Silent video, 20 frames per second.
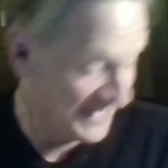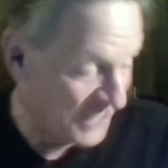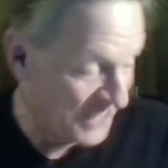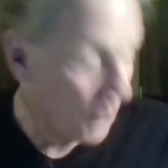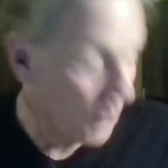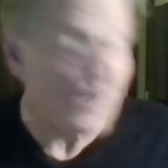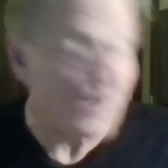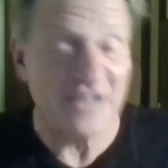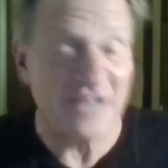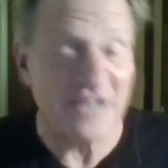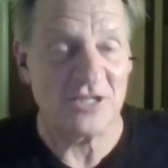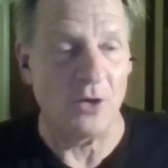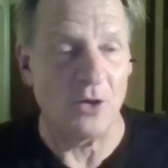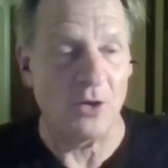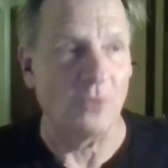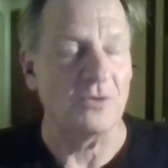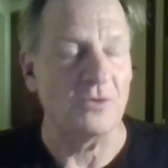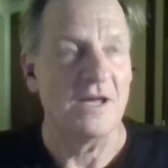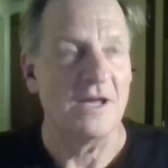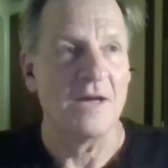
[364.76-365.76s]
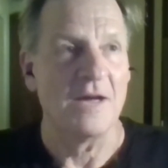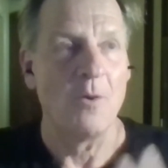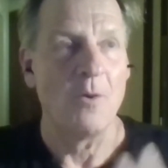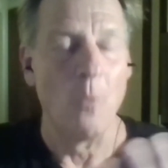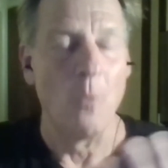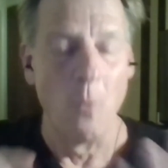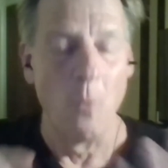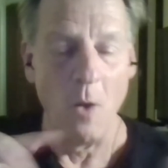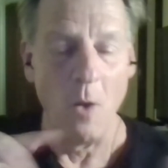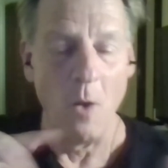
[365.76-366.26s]
They don't get told,
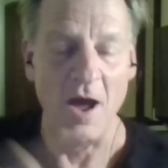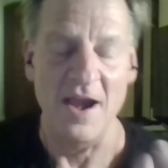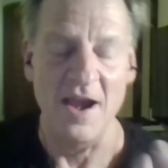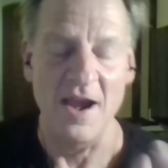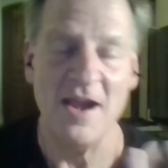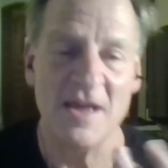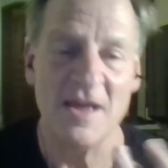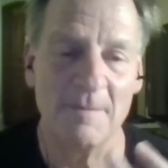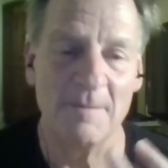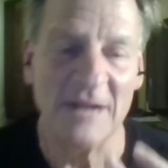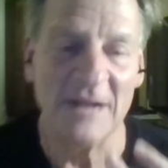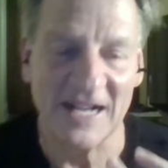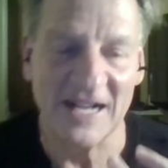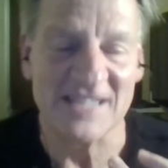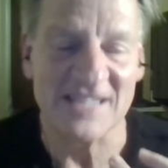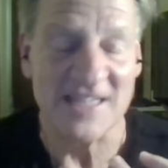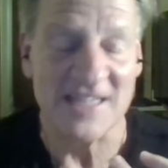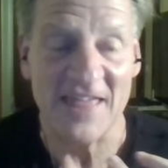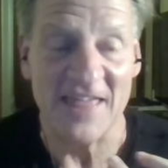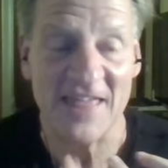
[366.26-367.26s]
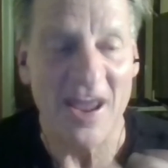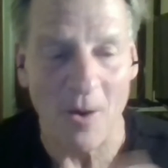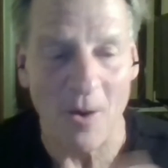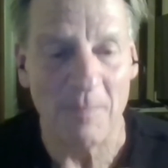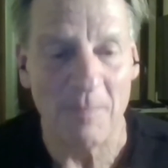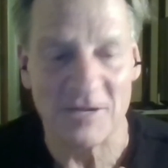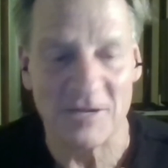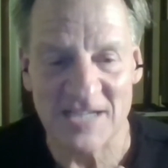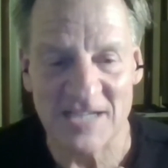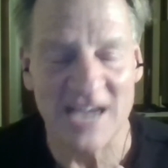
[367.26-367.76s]
one, because they
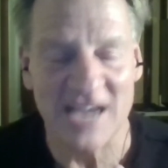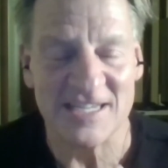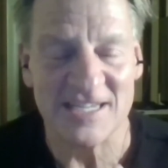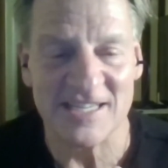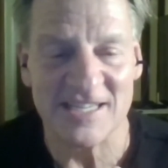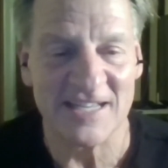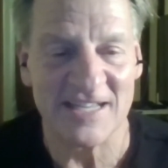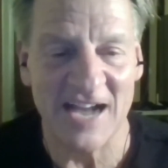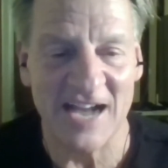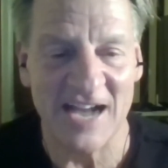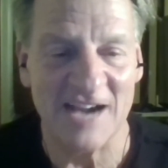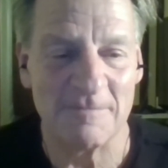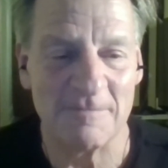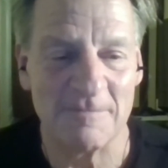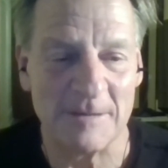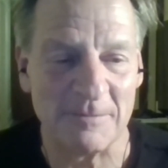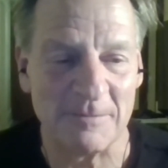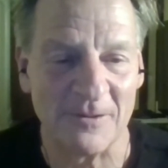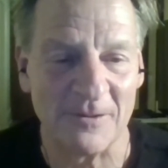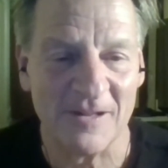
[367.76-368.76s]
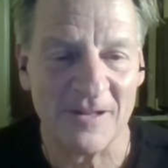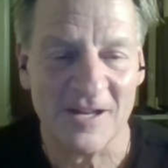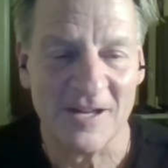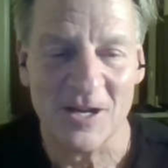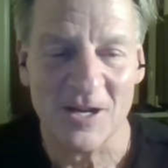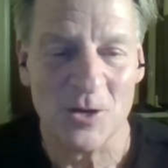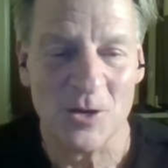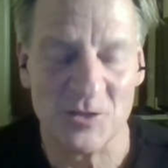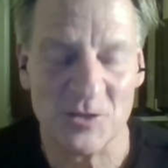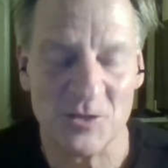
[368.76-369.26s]
are precisely the kind of people
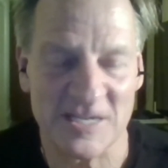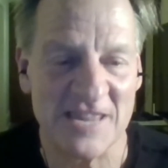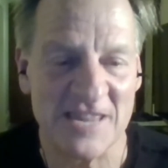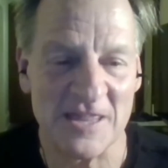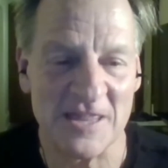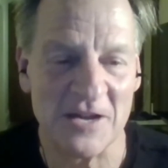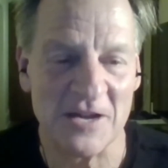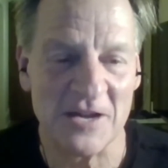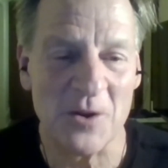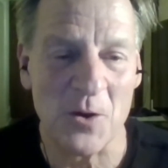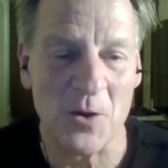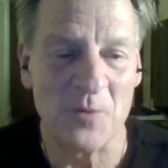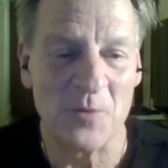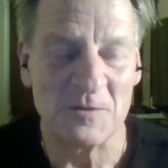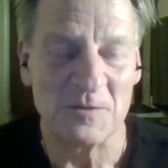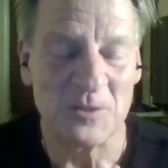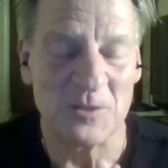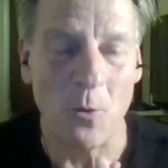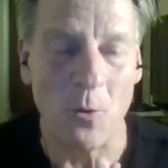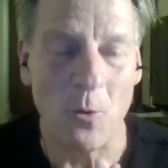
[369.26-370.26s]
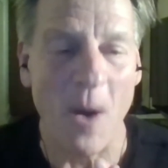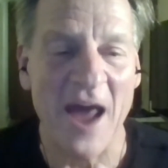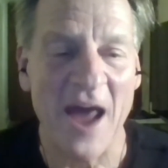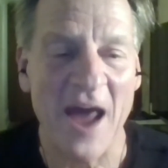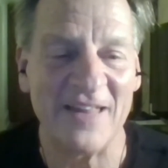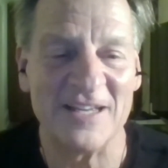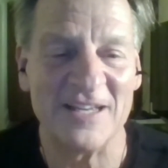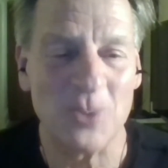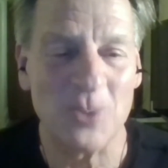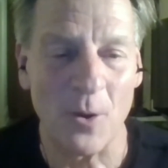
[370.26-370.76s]
who who
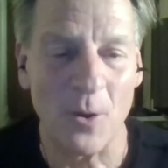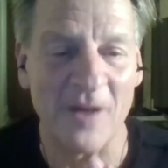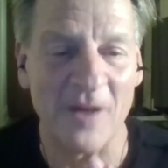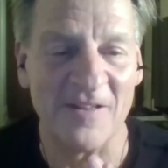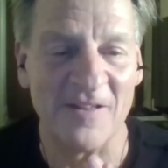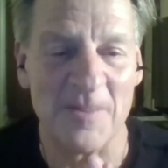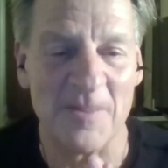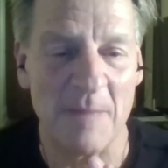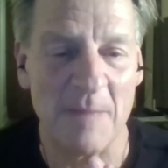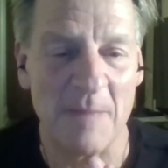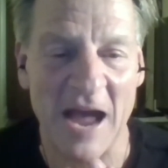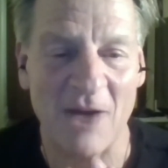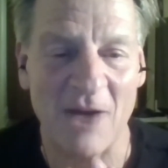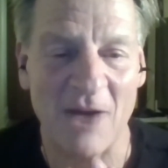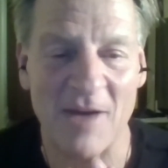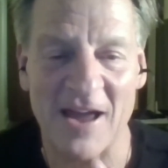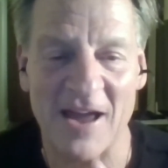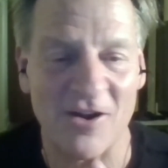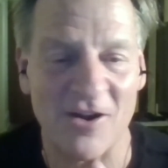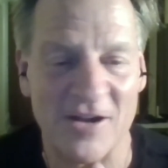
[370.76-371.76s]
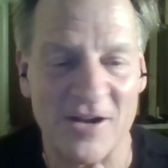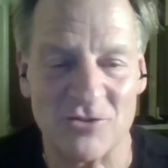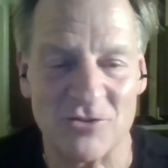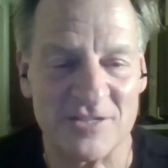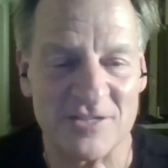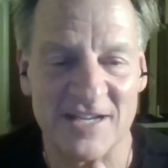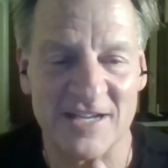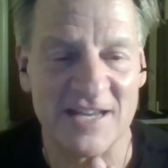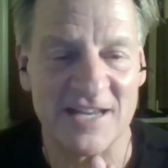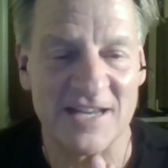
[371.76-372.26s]
quietly toil in the background, are
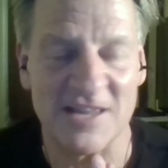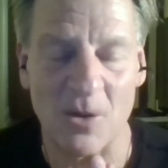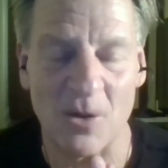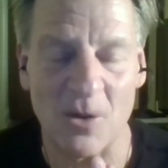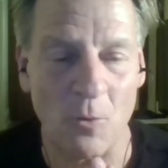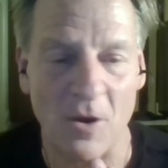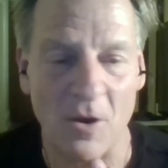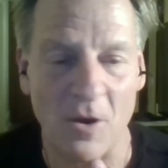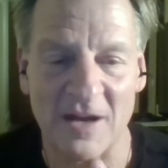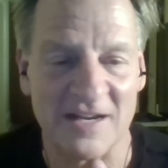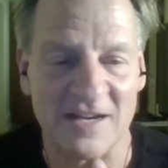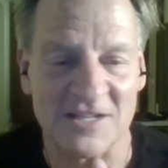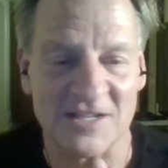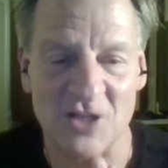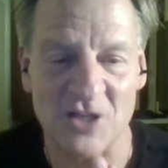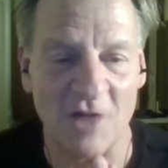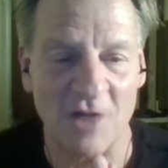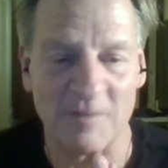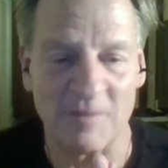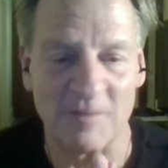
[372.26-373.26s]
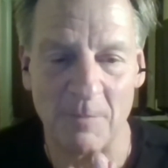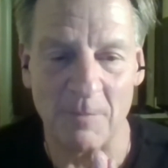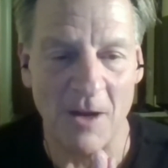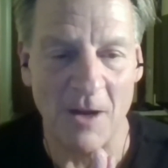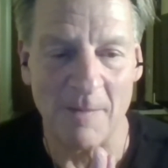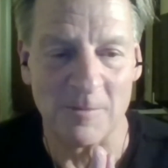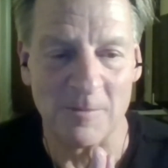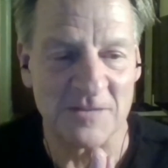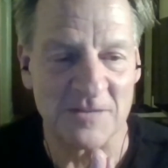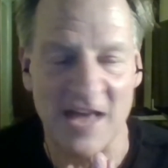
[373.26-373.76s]
interested in their work and in solving
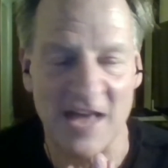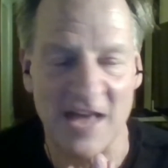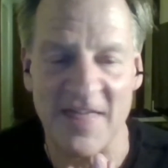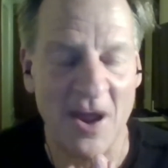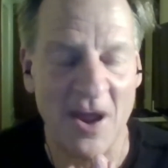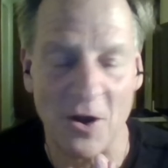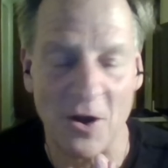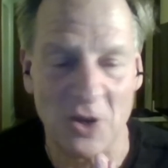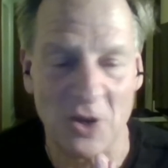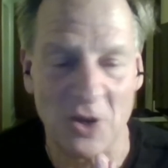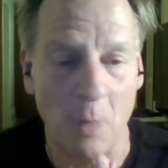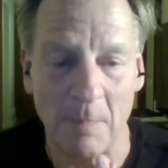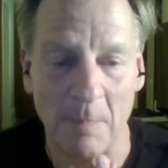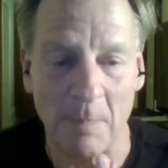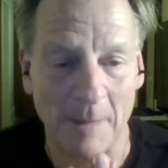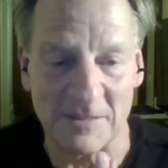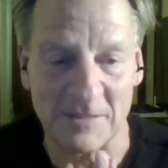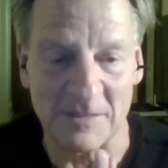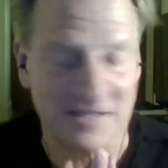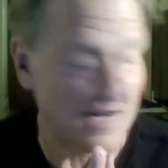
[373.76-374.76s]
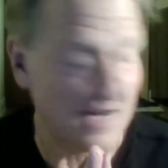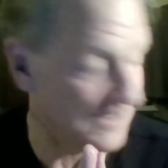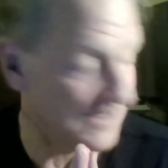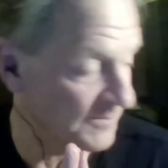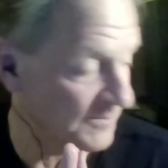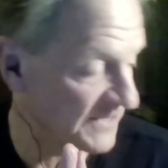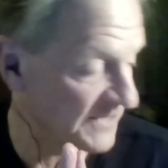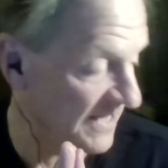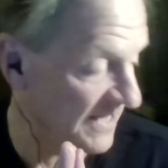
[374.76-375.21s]
problems, and they don't publicize